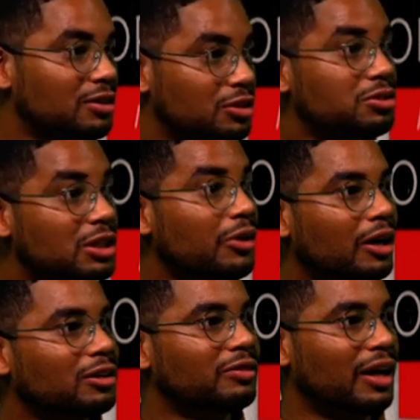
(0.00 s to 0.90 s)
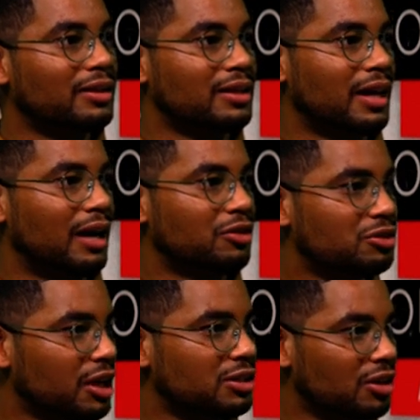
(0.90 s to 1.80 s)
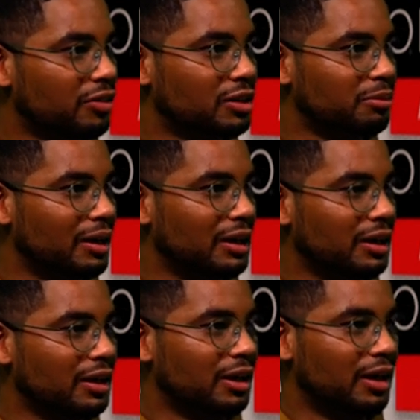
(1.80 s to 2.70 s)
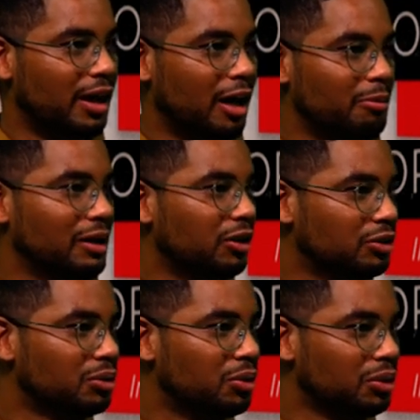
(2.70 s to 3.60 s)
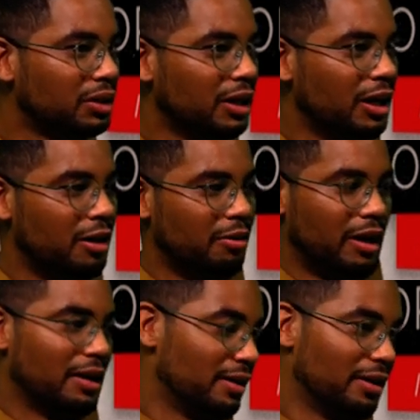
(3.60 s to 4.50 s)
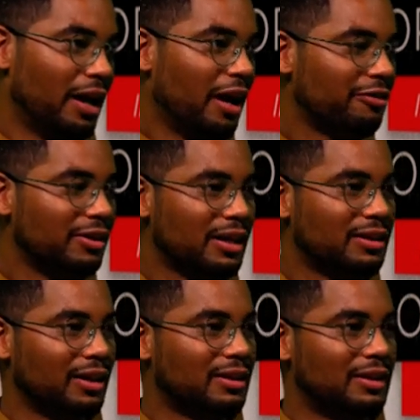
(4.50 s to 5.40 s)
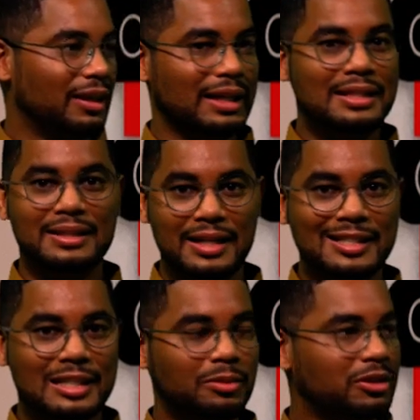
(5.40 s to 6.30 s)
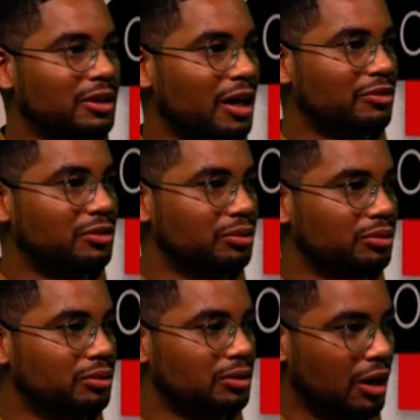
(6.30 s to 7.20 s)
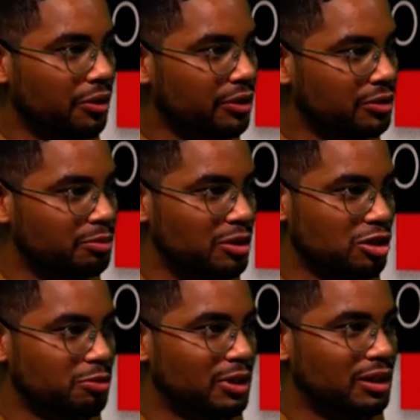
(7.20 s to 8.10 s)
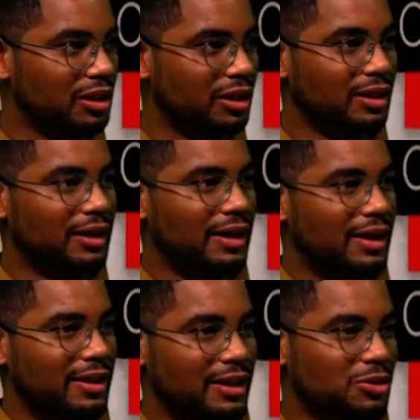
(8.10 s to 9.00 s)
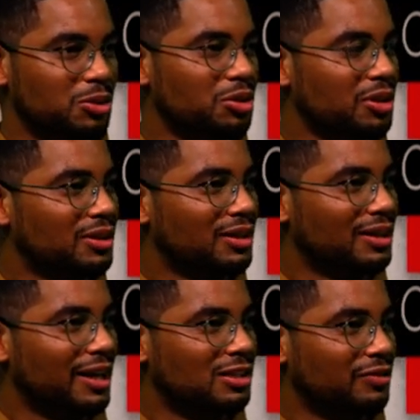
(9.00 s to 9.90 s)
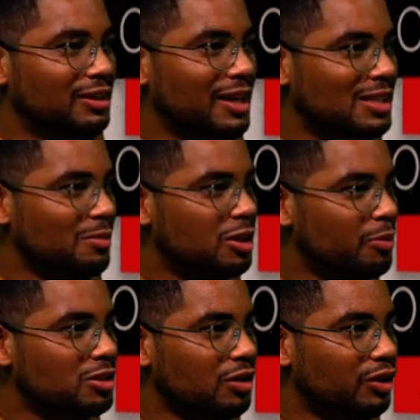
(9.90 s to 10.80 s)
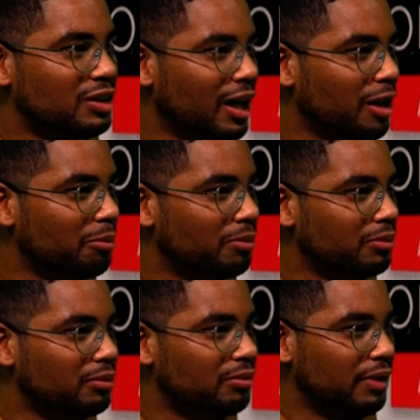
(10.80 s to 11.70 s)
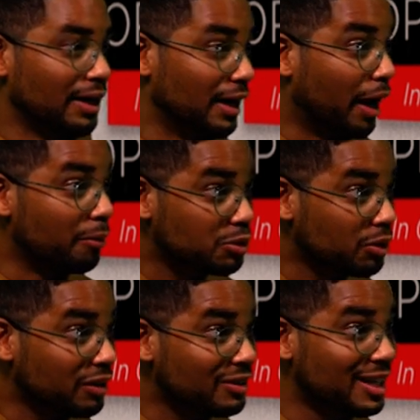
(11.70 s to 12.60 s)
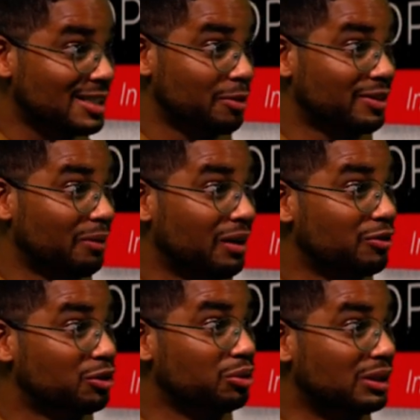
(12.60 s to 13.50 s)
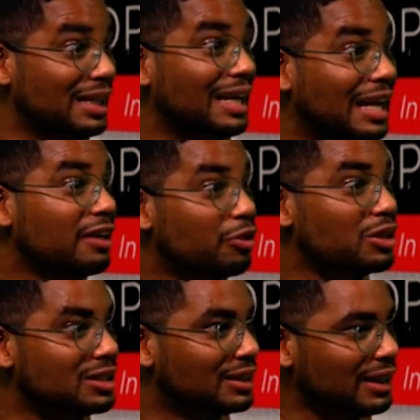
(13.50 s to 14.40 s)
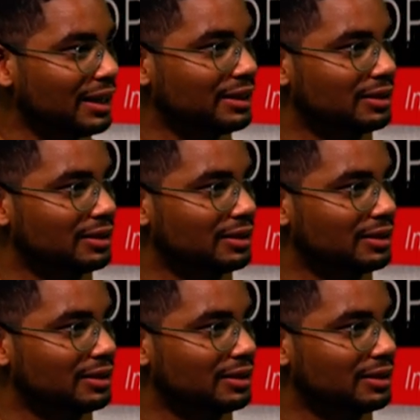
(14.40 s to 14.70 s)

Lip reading: so out of hand that they have to chase after money and go to court. And I feel like that it is reasonable to have to go those measures, but there's also the case of it takes up so much of your time. And I'm sure it even takes up your time having to re-invoice the client.